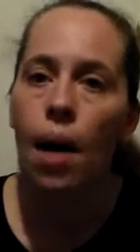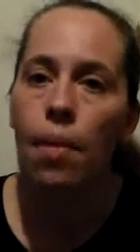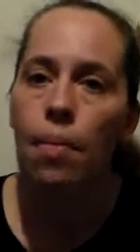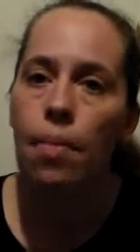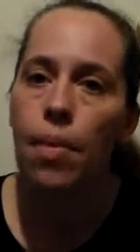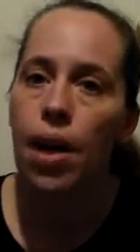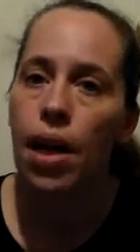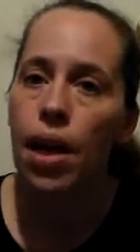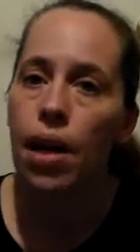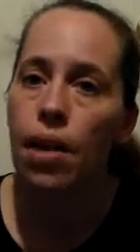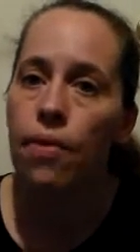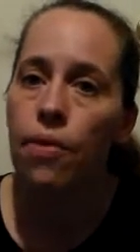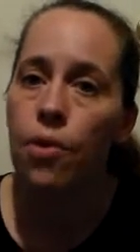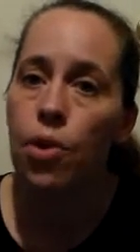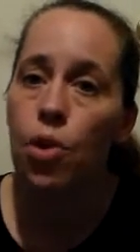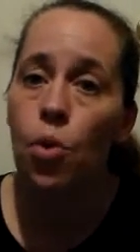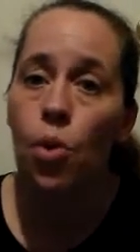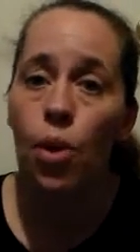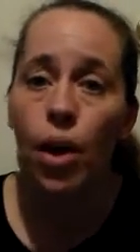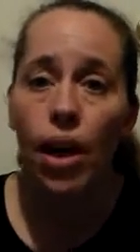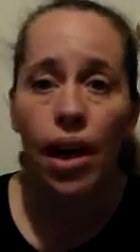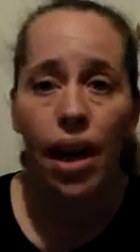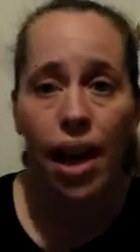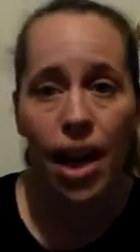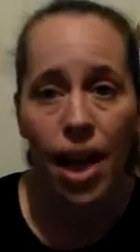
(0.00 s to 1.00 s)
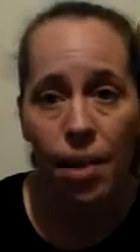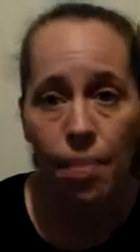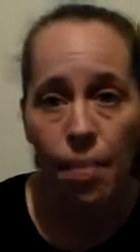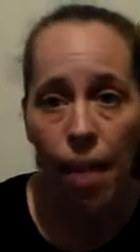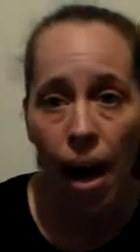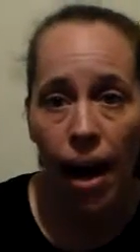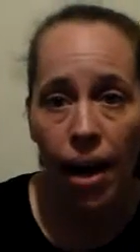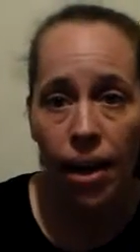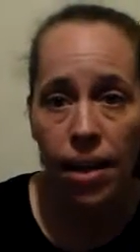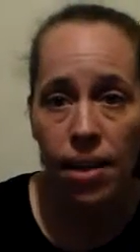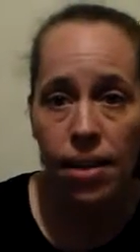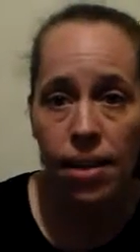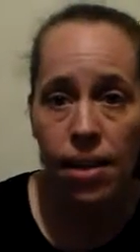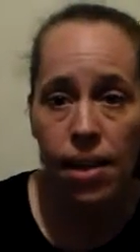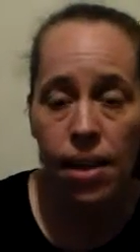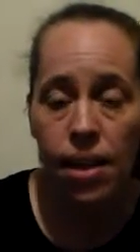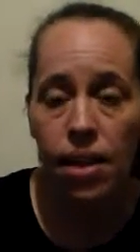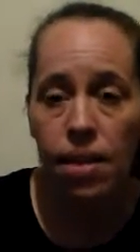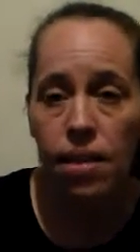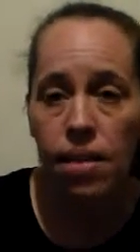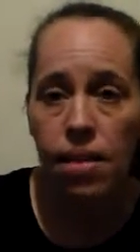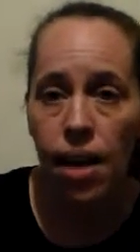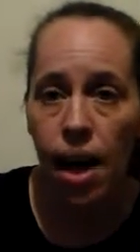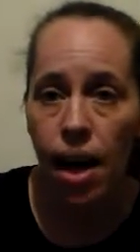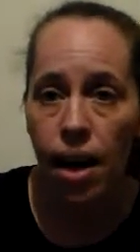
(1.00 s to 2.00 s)
Um, if you are getting
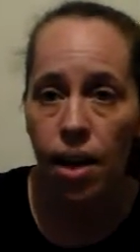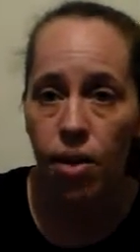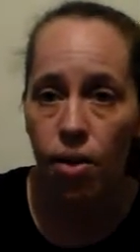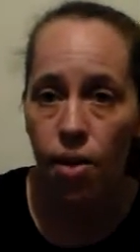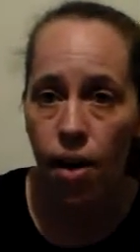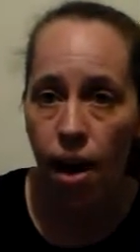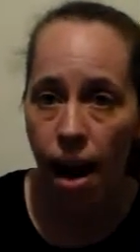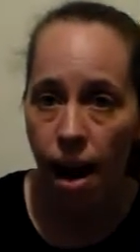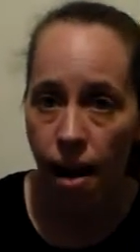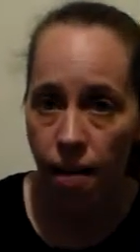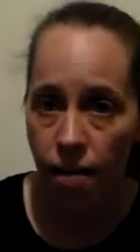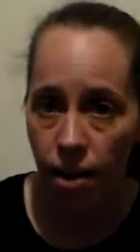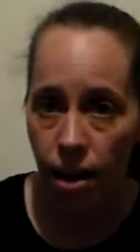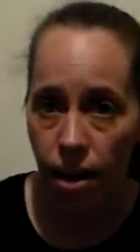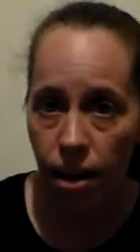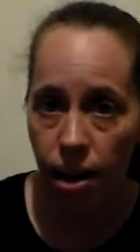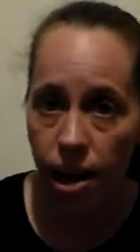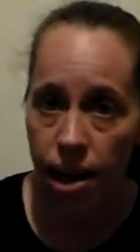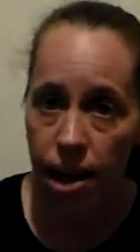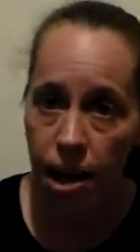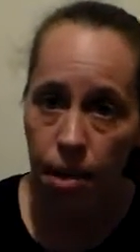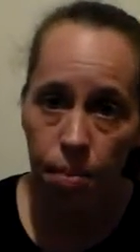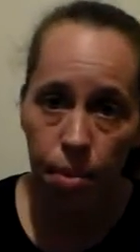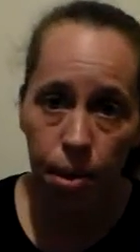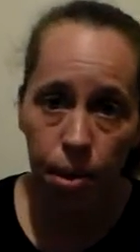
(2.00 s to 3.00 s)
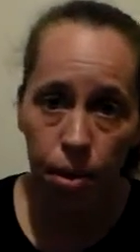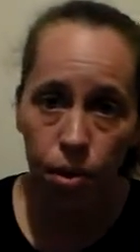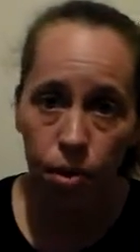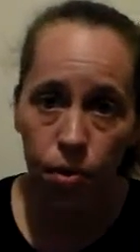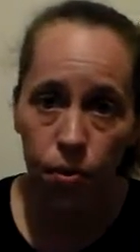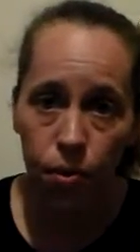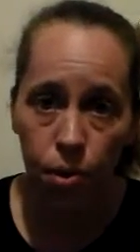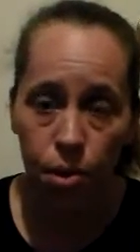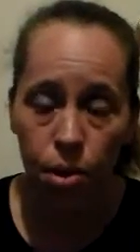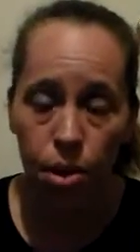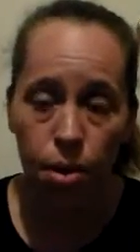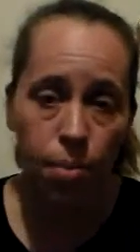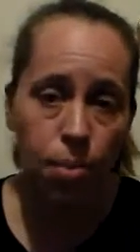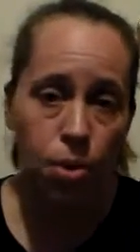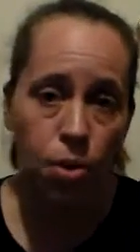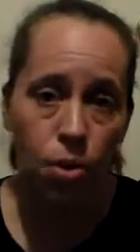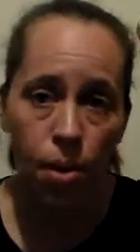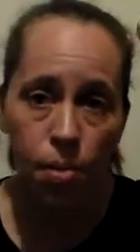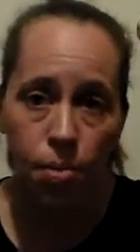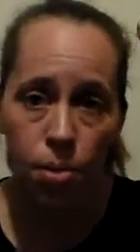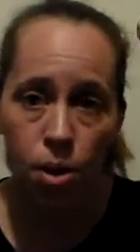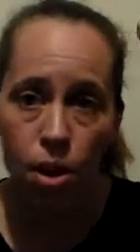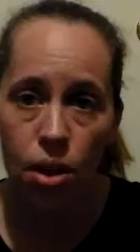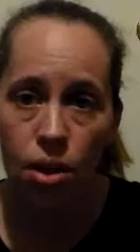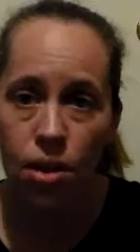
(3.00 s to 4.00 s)
magazines and you're having getting bills for
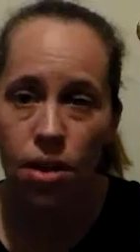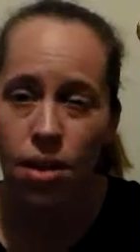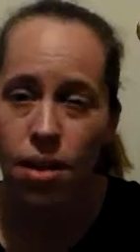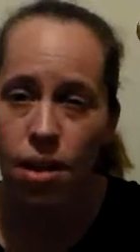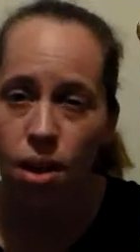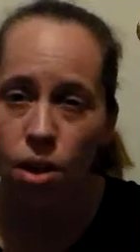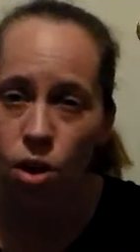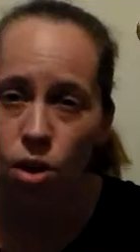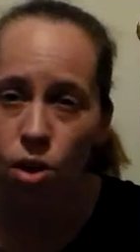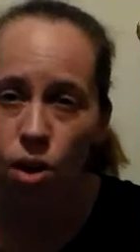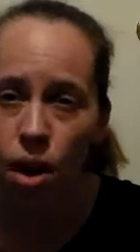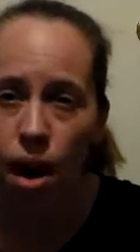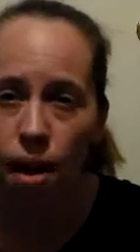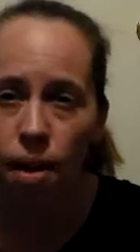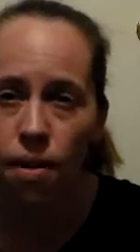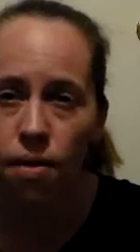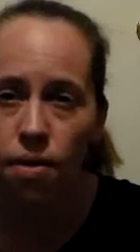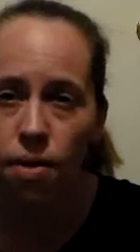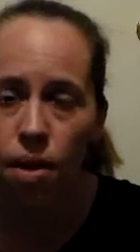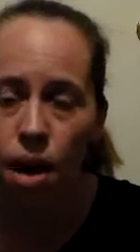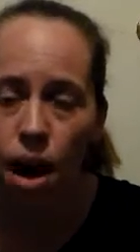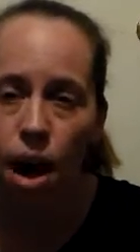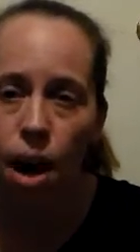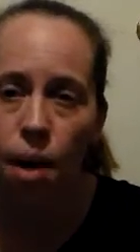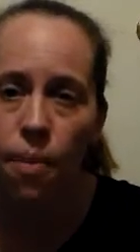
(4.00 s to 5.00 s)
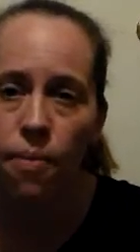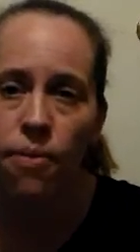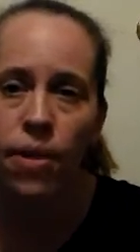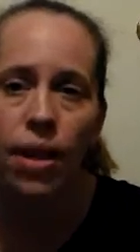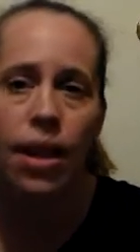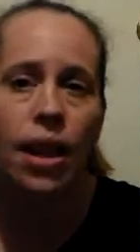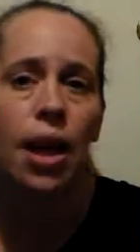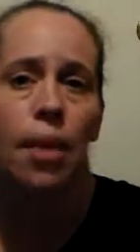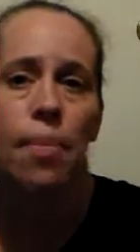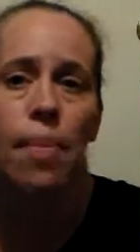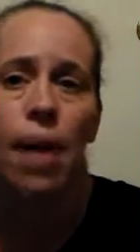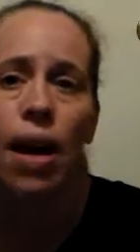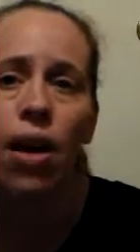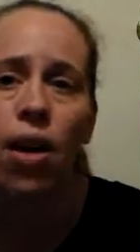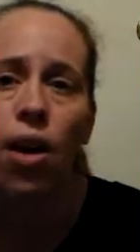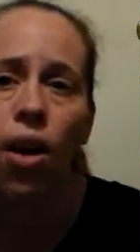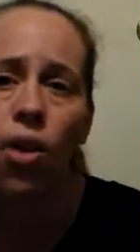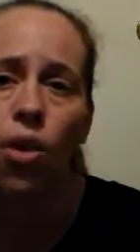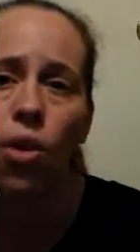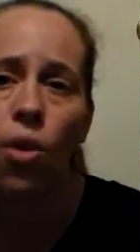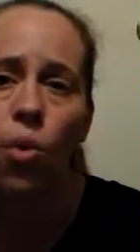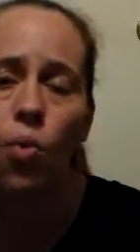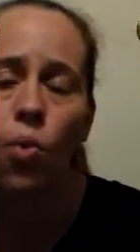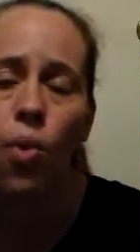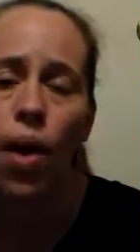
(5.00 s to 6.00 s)
subscriptions, then you're not um, filling them
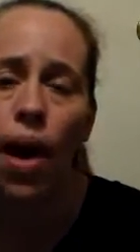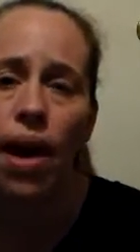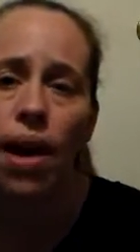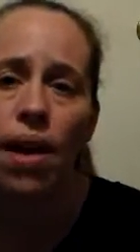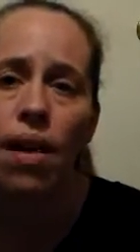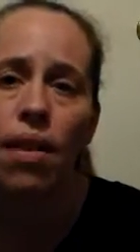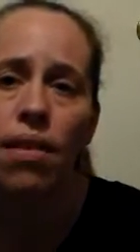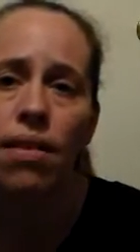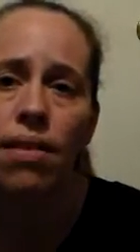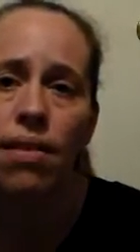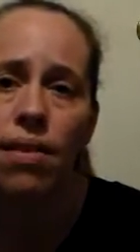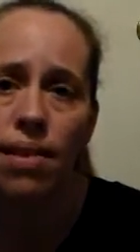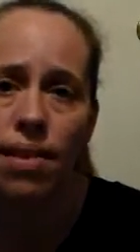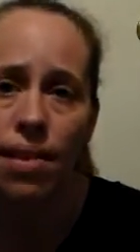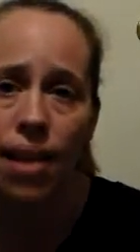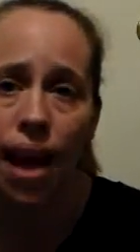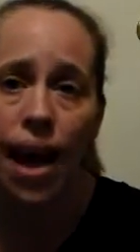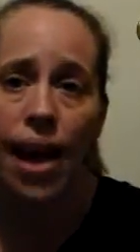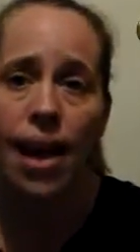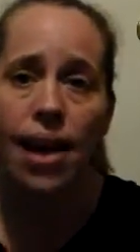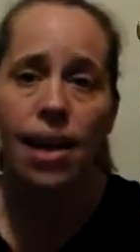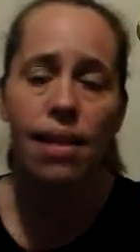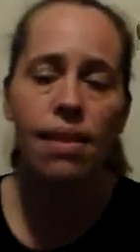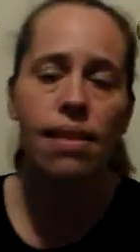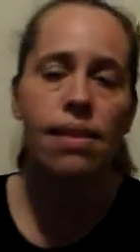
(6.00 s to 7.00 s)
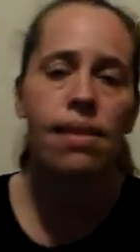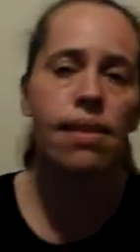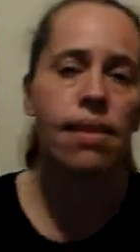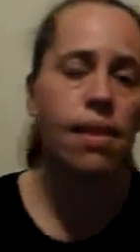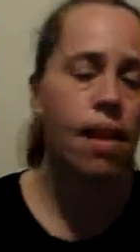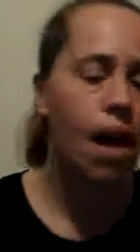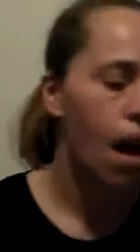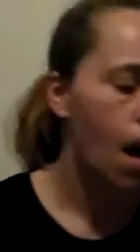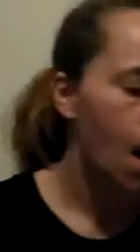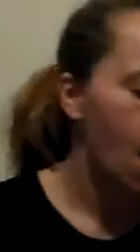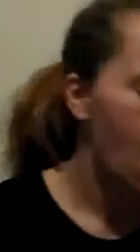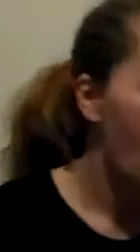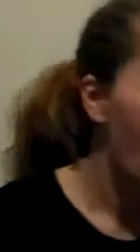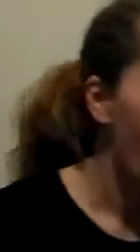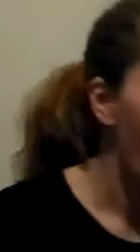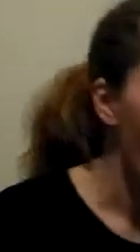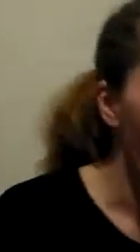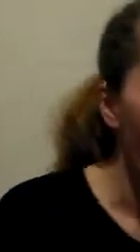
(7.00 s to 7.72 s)
out on the right sites.